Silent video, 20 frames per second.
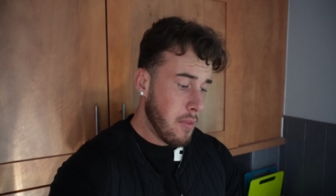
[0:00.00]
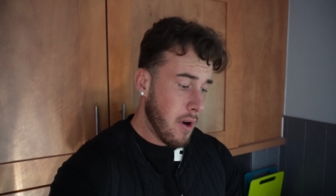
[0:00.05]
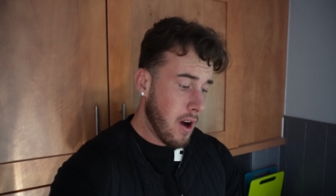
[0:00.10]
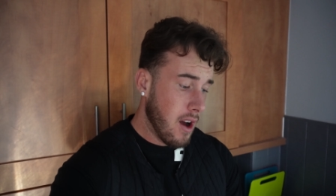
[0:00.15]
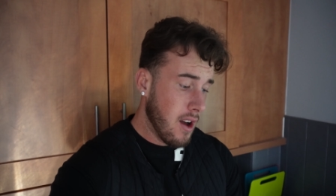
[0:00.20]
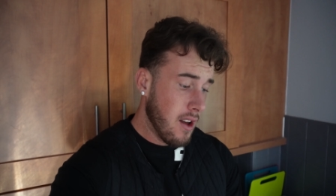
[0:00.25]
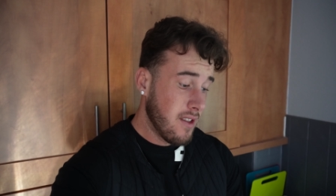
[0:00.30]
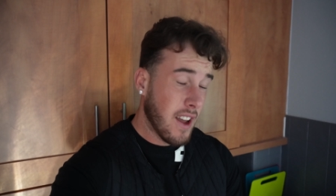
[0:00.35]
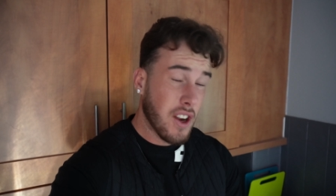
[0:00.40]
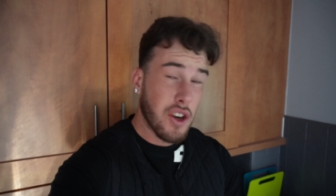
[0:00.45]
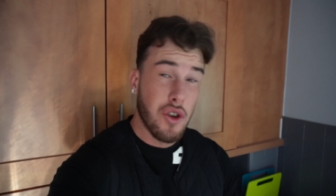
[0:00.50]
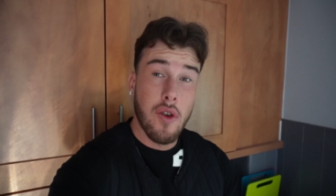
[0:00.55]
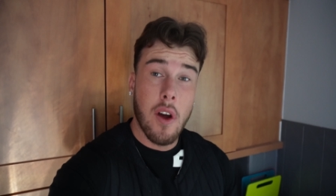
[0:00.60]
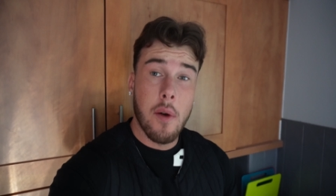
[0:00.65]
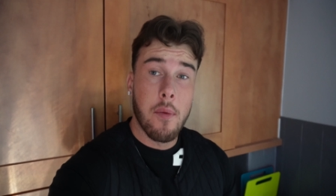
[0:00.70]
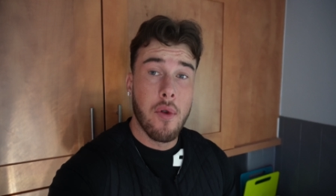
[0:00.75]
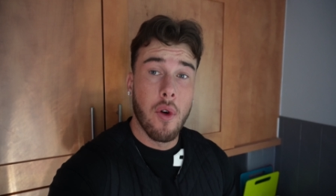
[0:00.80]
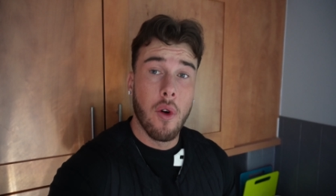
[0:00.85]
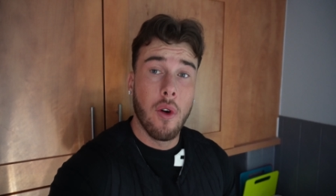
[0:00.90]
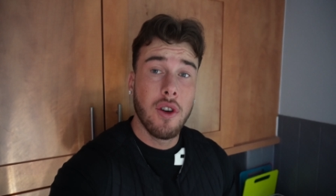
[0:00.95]
but this new
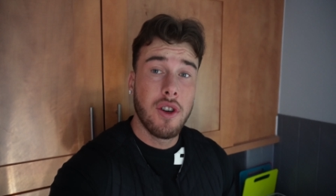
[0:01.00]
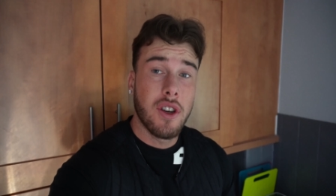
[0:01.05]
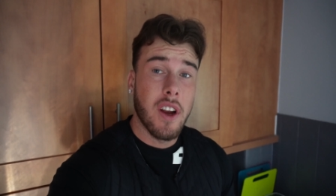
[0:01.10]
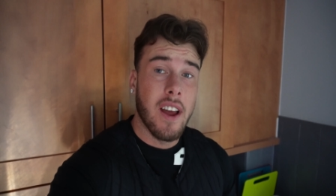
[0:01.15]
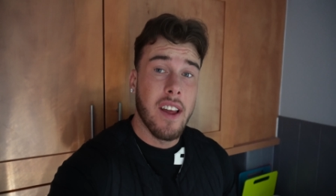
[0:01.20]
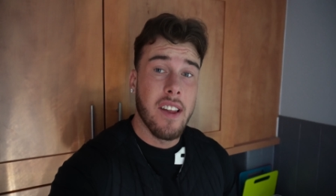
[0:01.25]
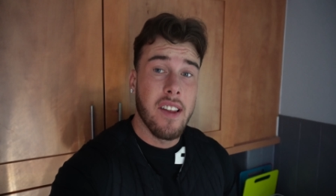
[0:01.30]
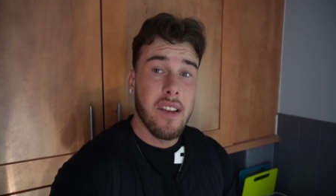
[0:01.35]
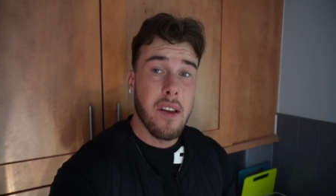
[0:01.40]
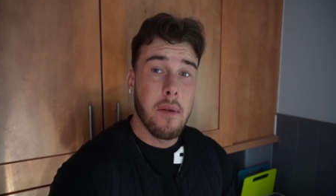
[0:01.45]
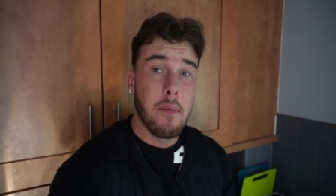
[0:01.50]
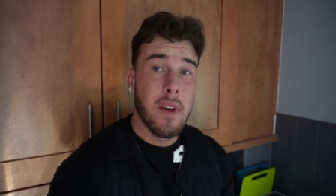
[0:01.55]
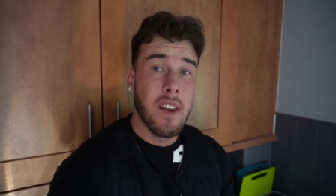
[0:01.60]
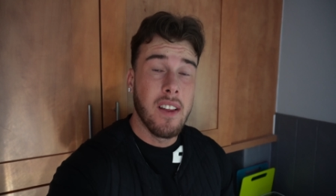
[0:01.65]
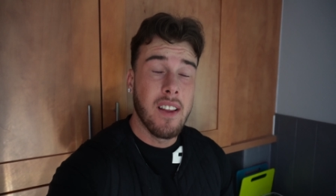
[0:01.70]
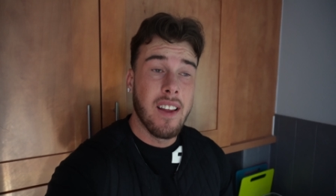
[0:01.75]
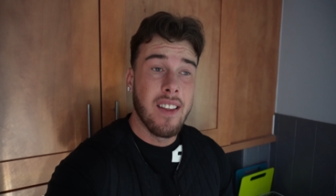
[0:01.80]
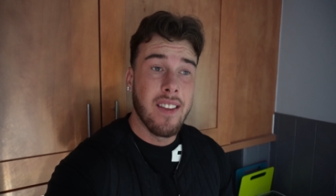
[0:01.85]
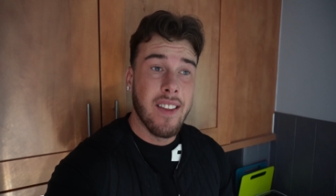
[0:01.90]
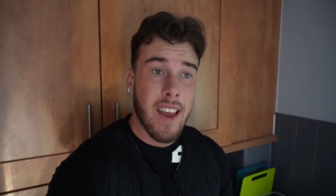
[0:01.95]
approach has been